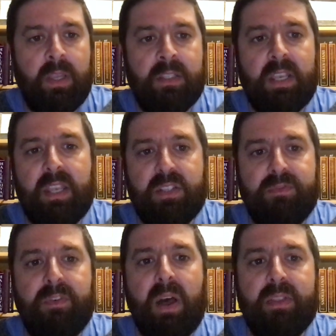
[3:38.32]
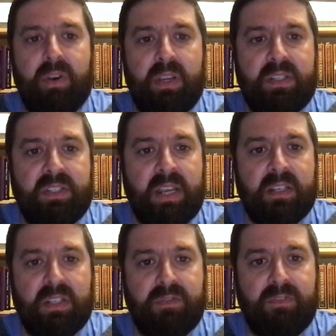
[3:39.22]
To his father he
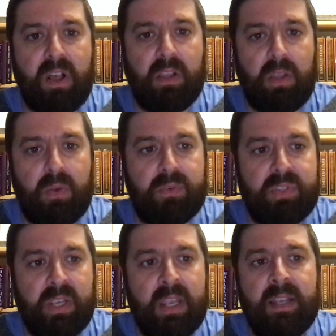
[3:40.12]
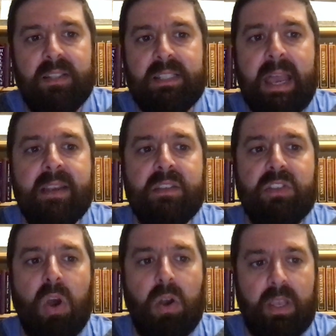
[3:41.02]
sent as follows: 10
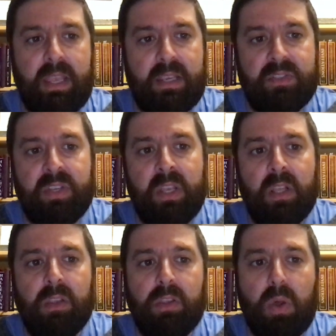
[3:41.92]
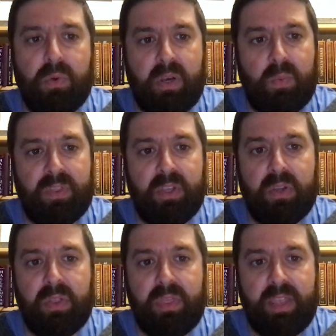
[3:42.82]
donkeys loaded with the
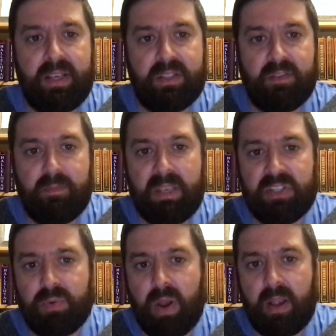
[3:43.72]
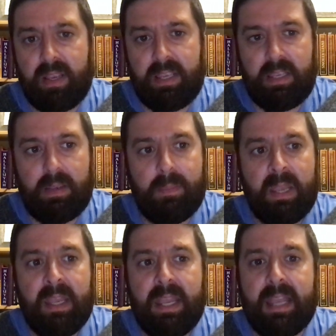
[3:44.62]
good things of Mitsrayim,
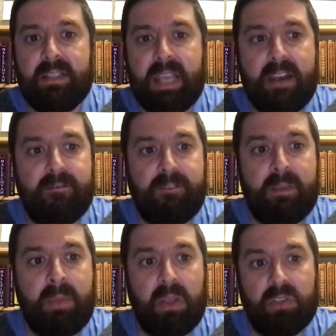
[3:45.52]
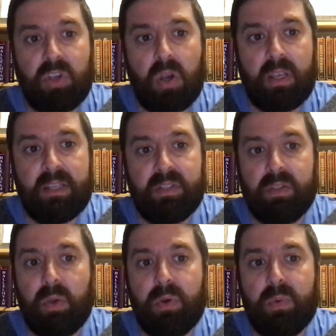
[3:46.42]
and 10 female donkeys
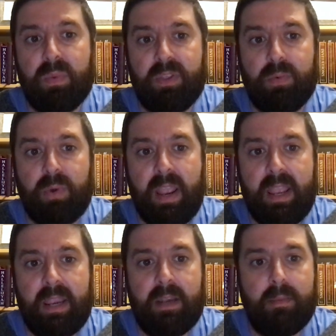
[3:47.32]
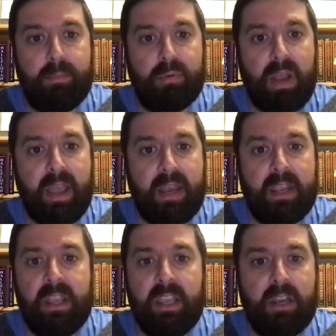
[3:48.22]
loaded with grain, bread,
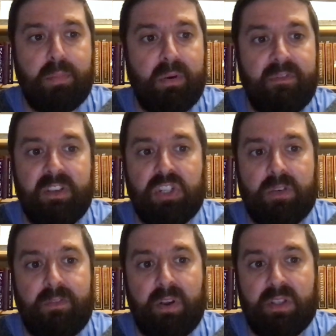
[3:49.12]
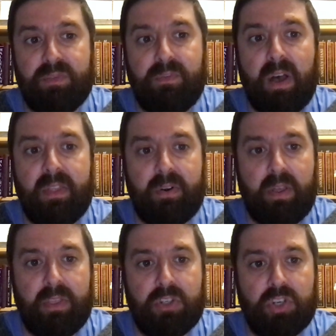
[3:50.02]
and provision for his father
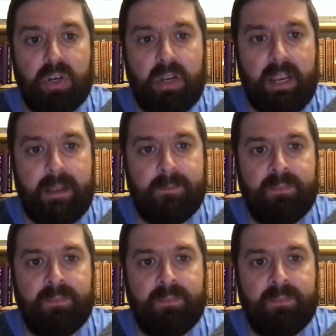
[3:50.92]
on the journey.